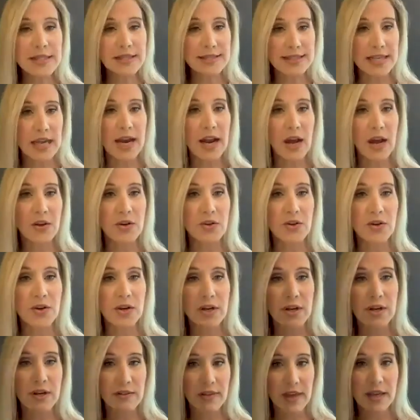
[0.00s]
is that how you're
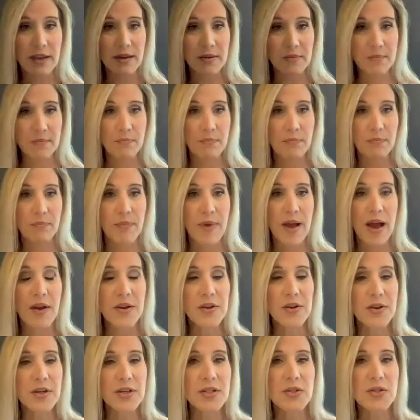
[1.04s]
going to how are
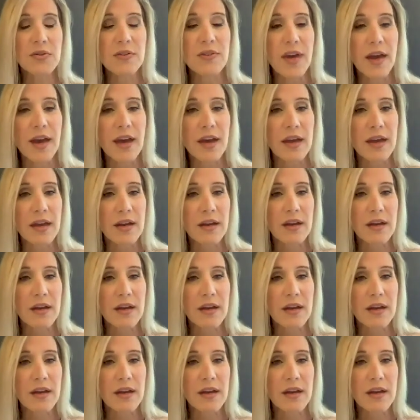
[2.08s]
you going to do that?